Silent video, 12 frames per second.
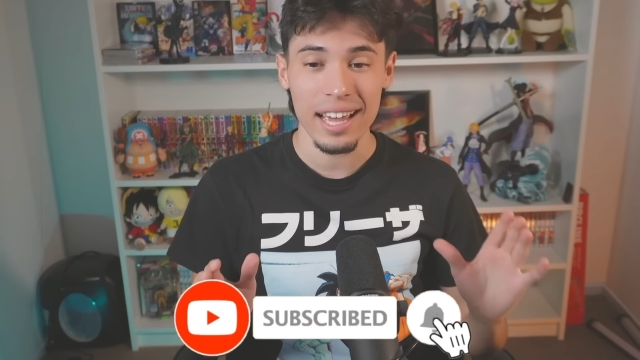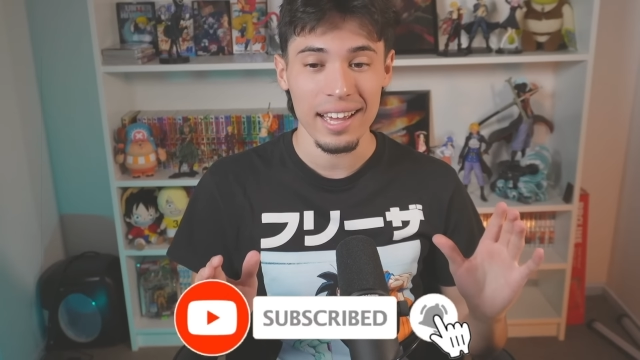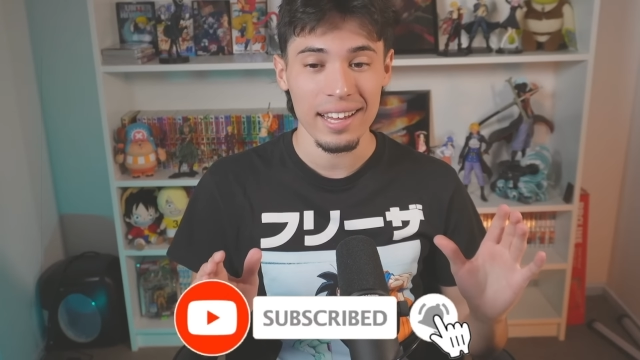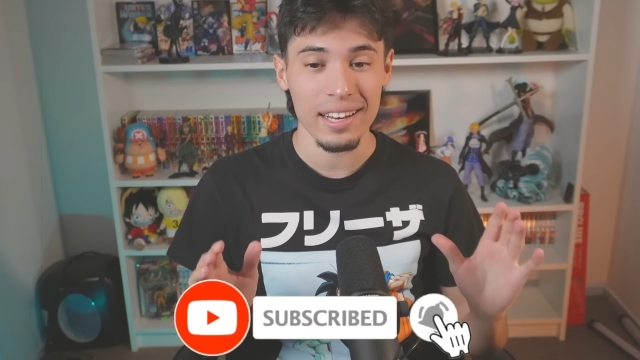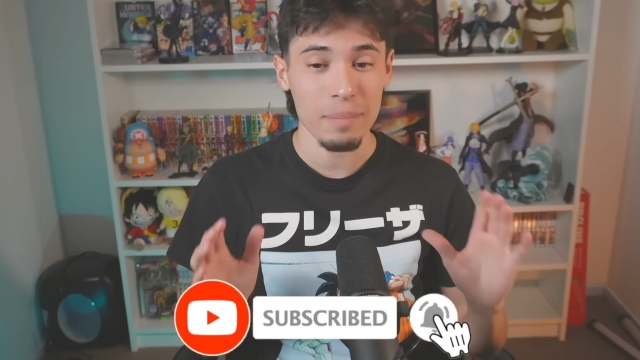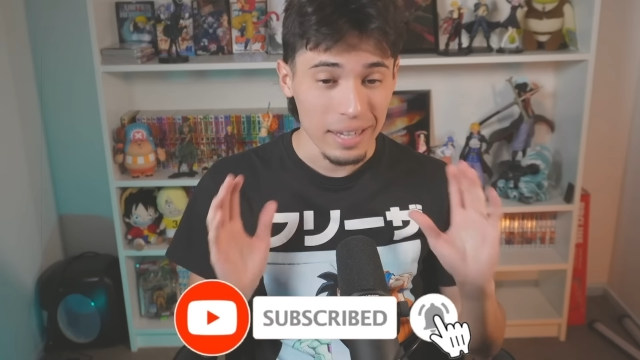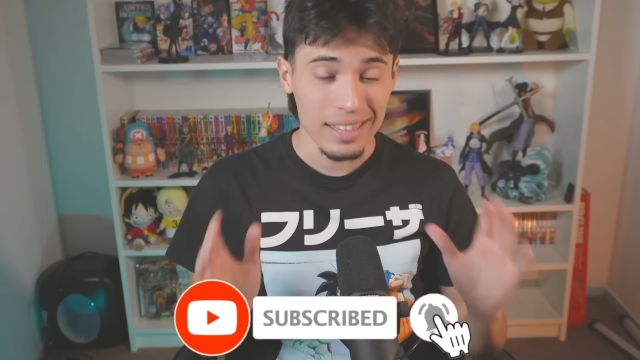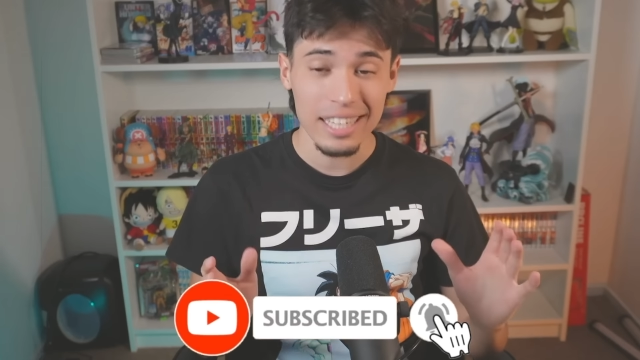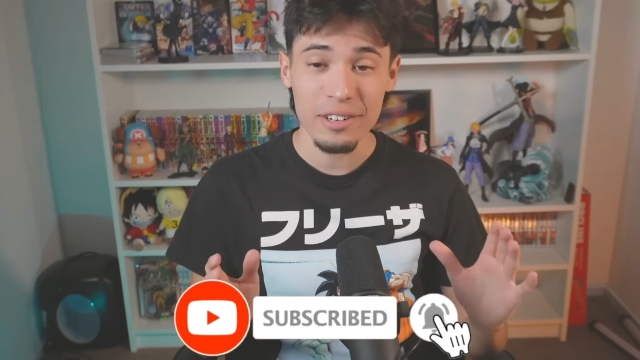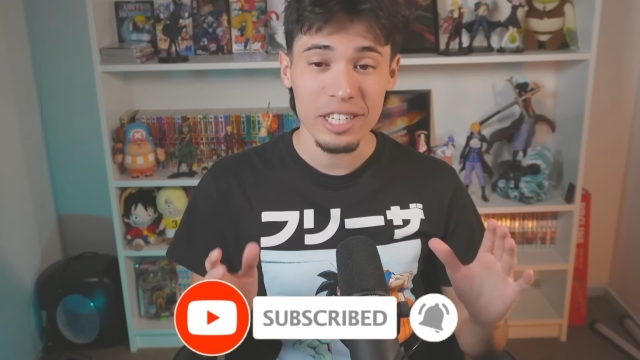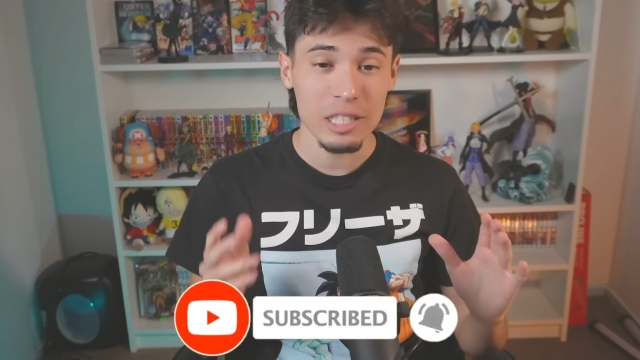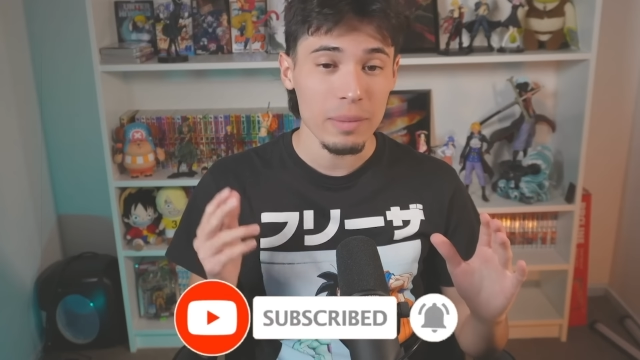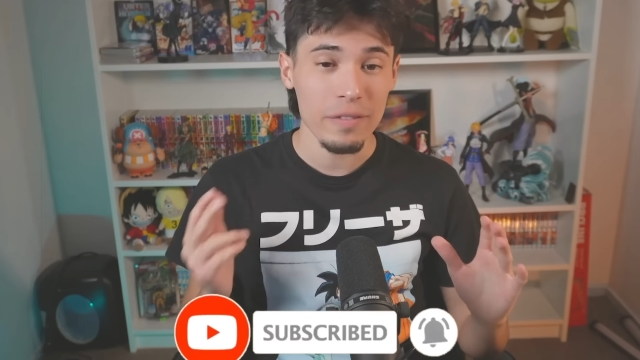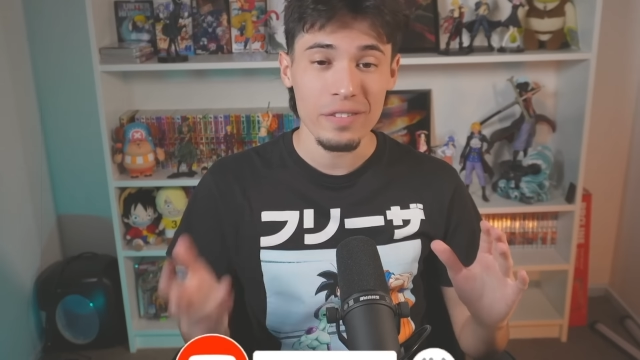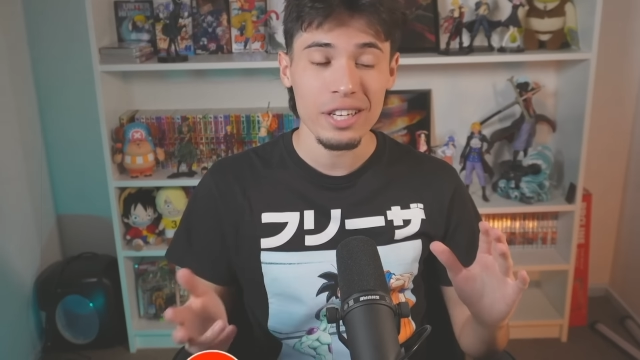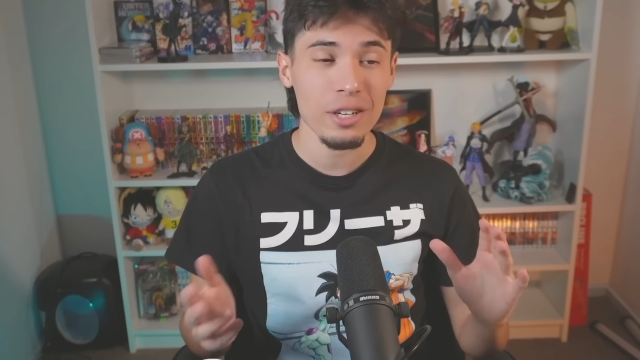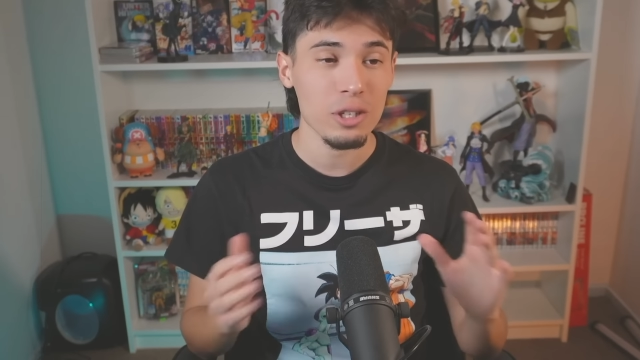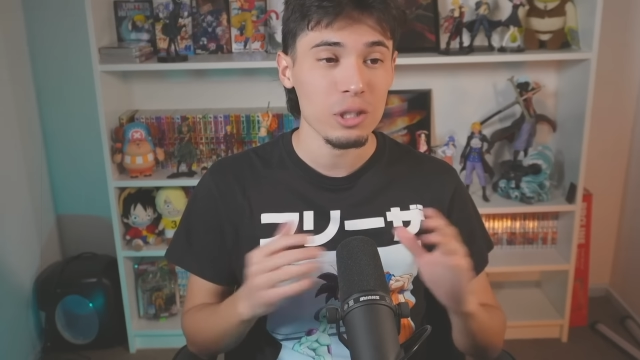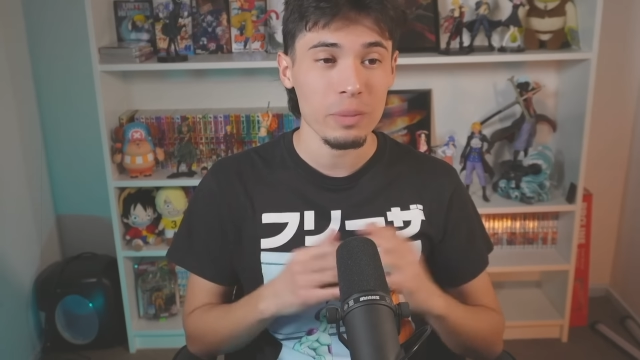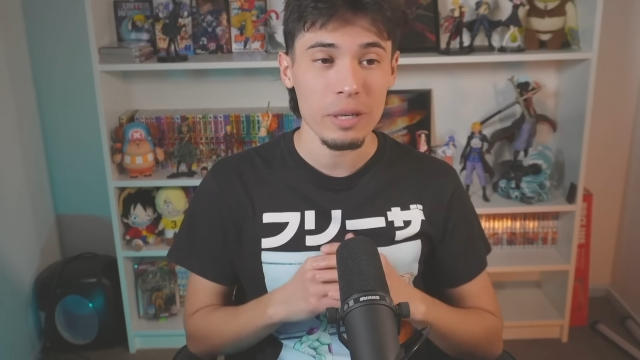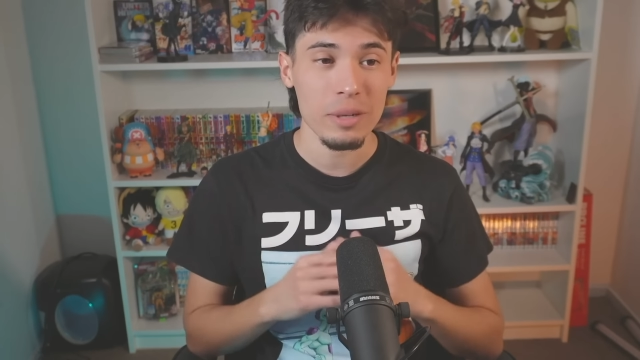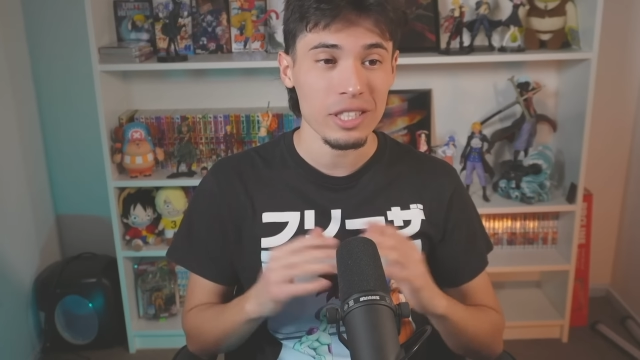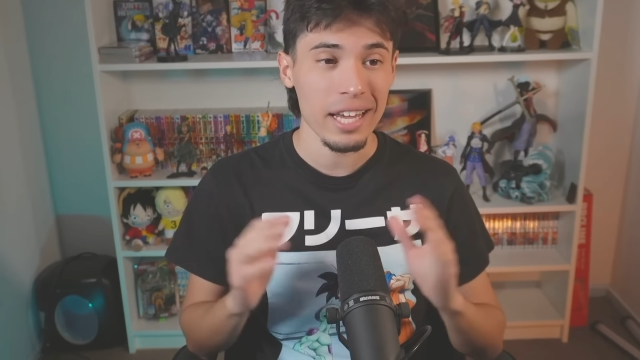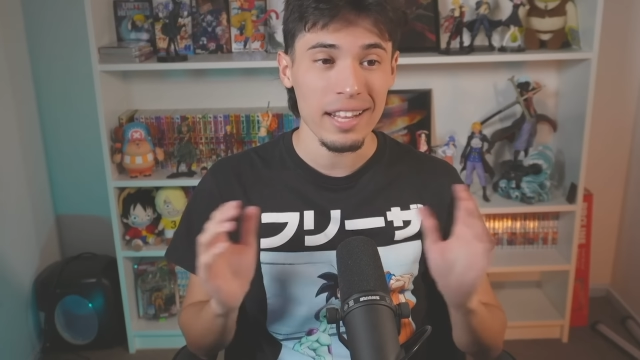and my theories, my videos, pretty
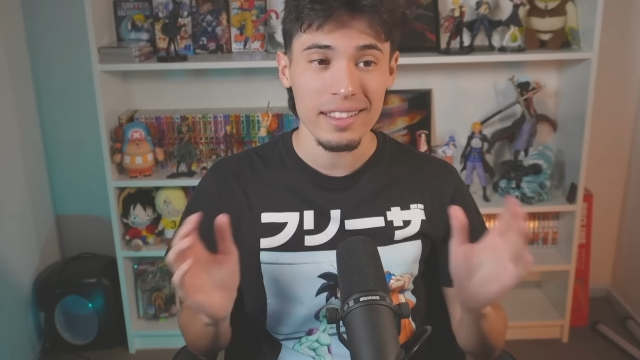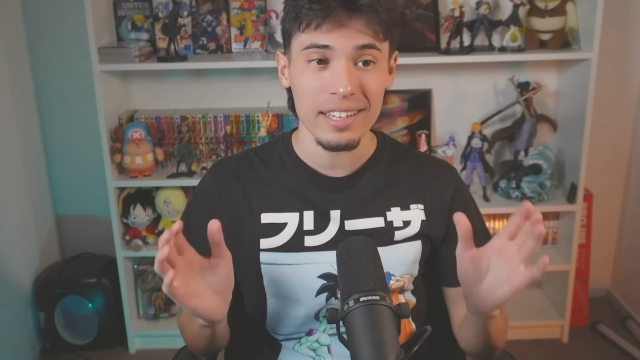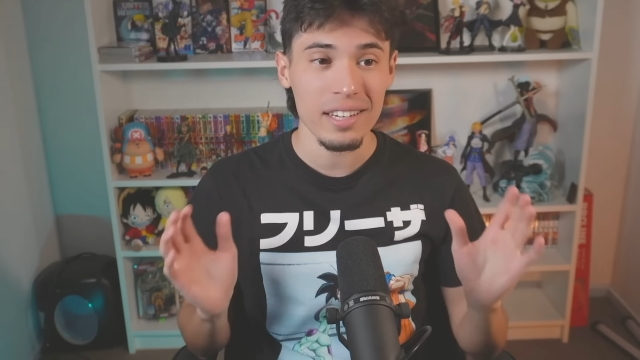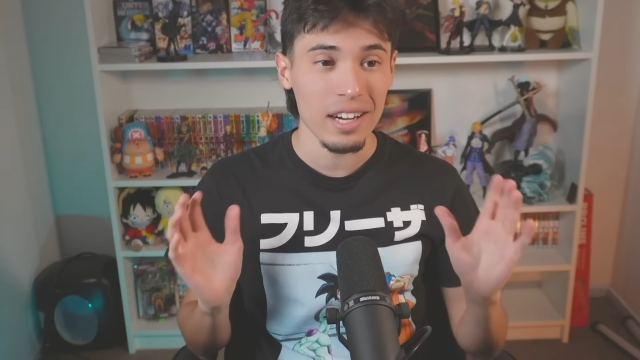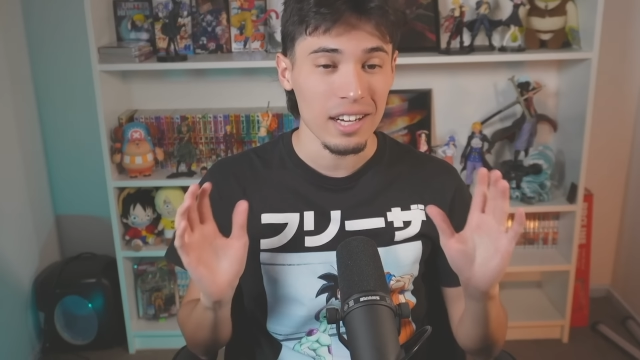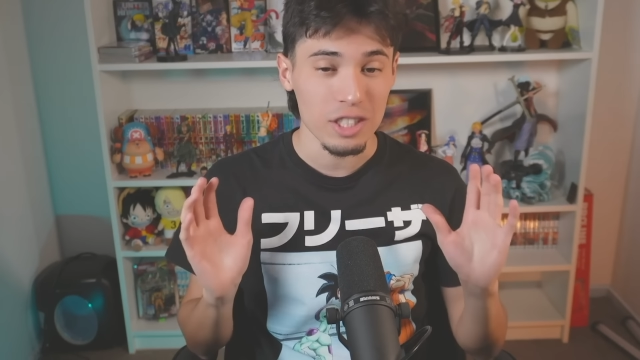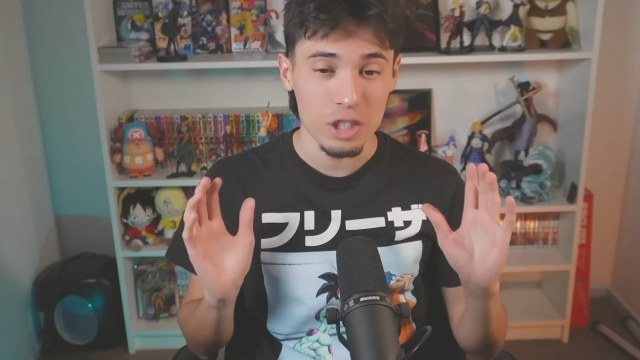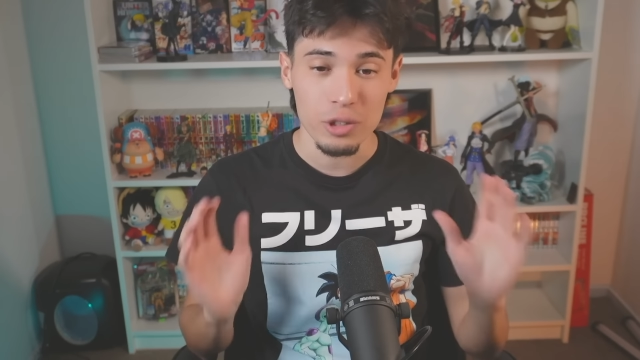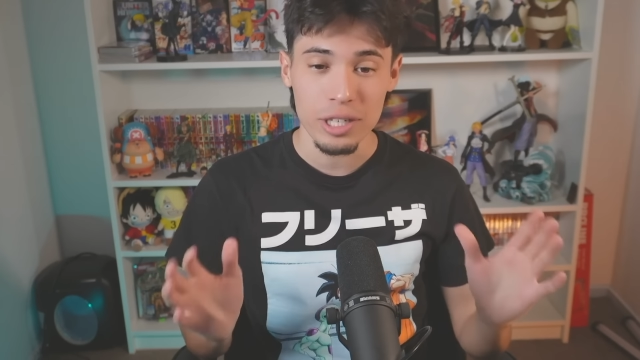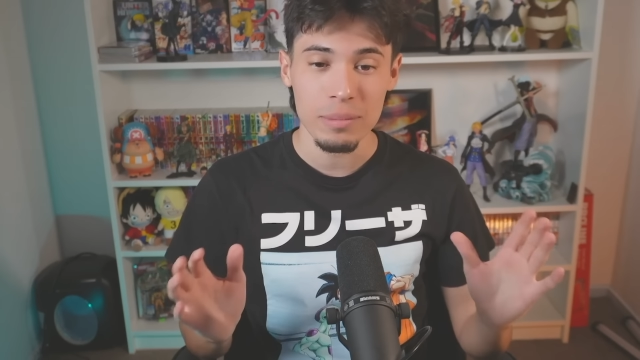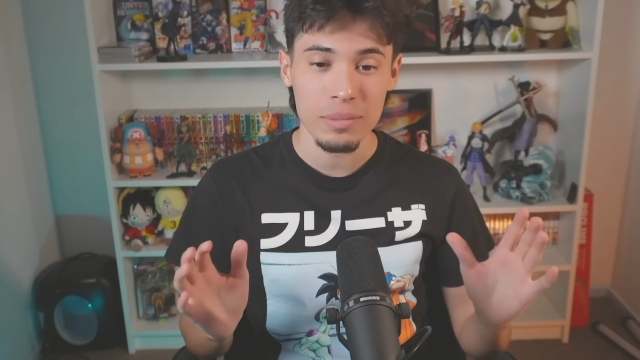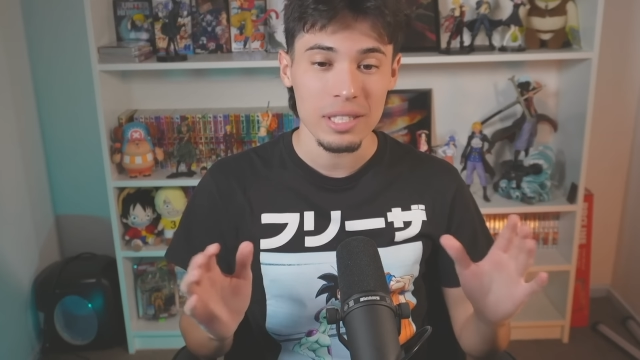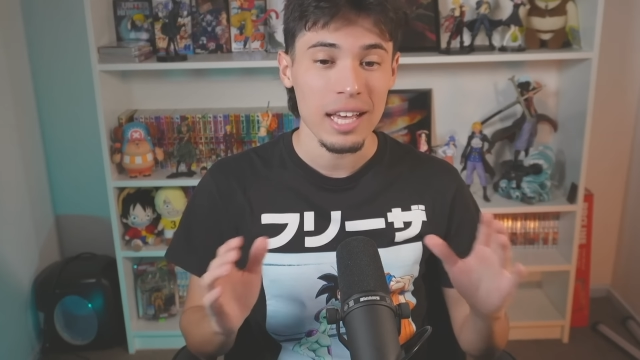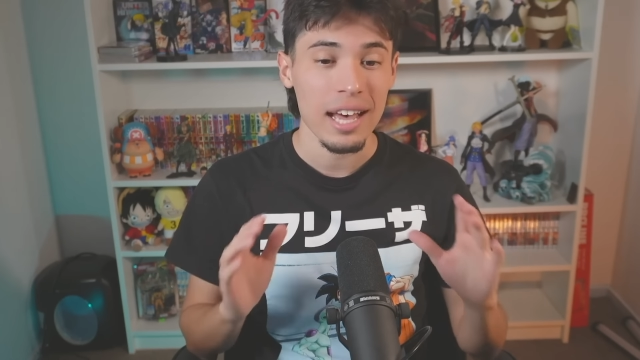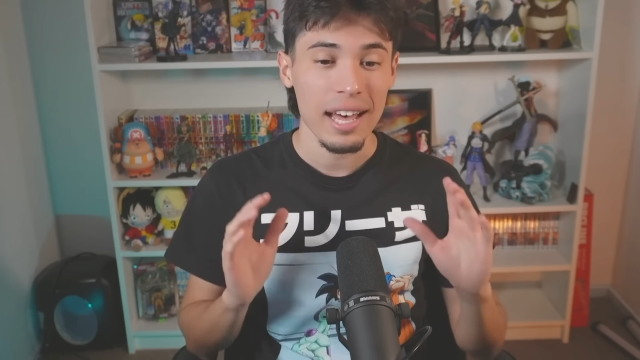much anything, streams,